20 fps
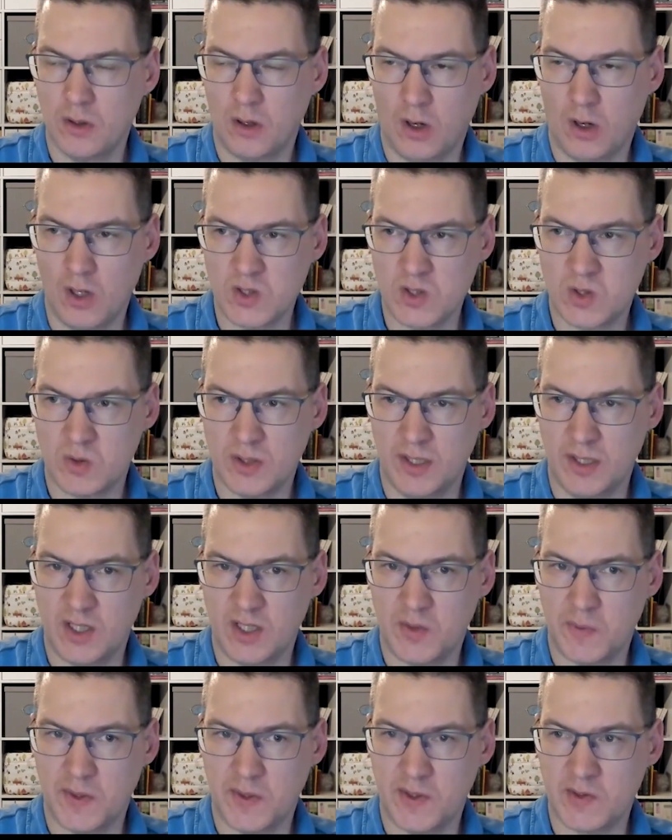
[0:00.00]
Also, the
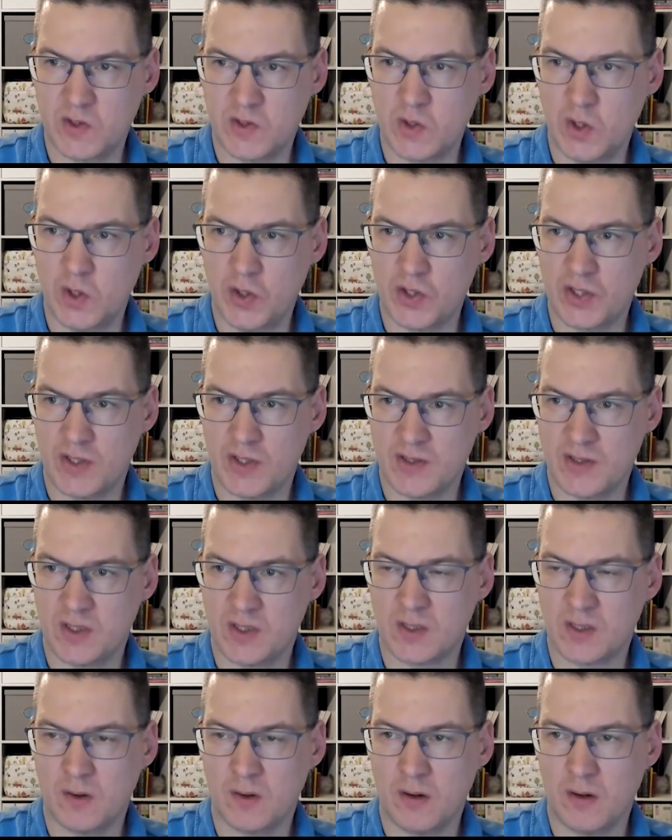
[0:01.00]
integrated search,
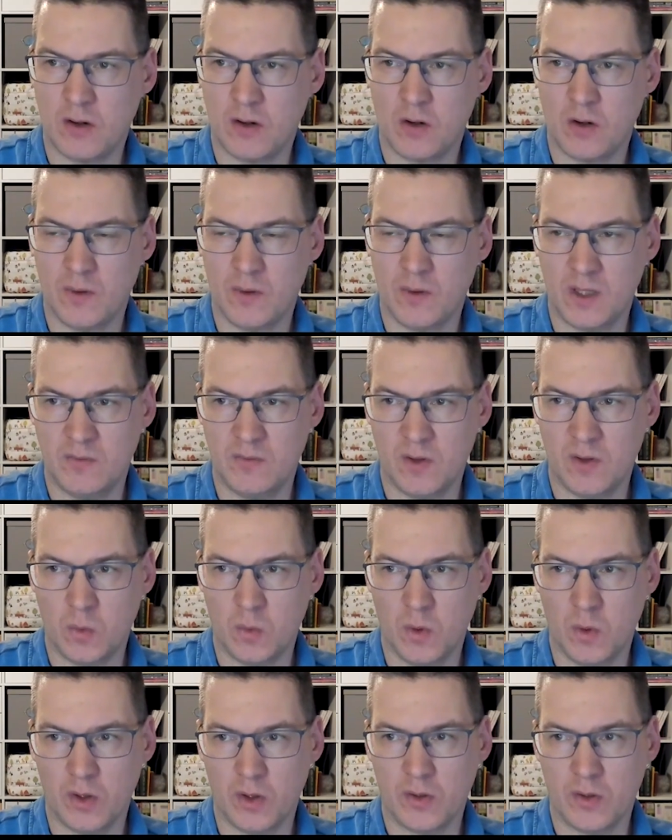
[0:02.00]
etc., already will
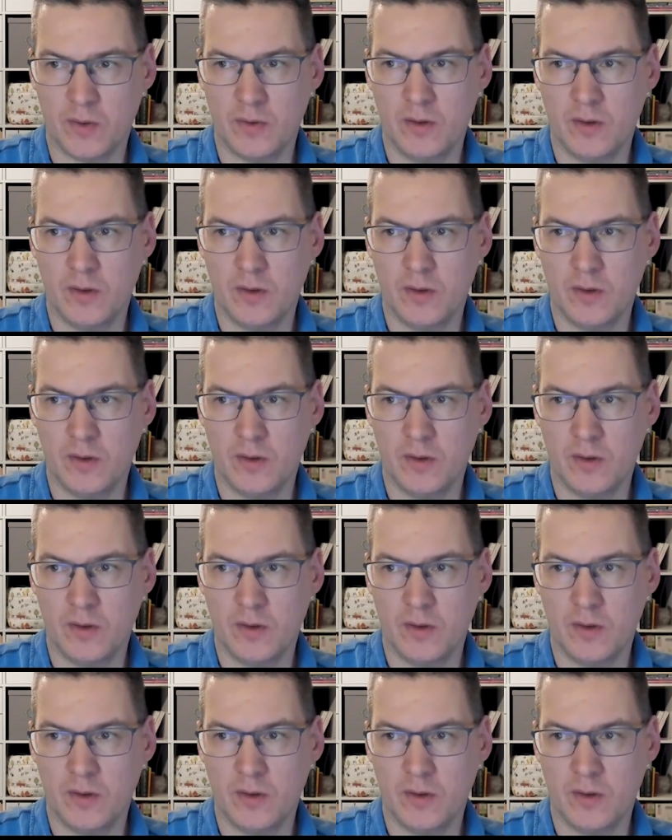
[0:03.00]
work.